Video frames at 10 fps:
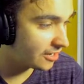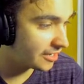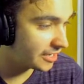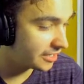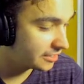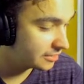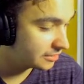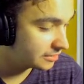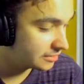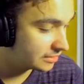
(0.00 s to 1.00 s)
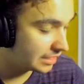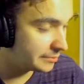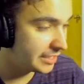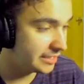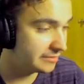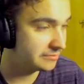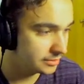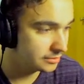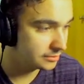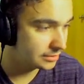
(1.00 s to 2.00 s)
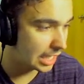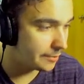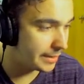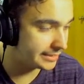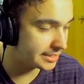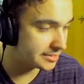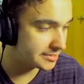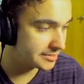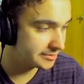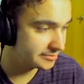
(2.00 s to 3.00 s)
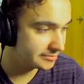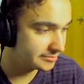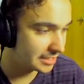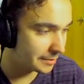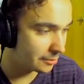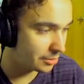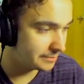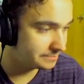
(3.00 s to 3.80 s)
you? I mean, how about this? How about what?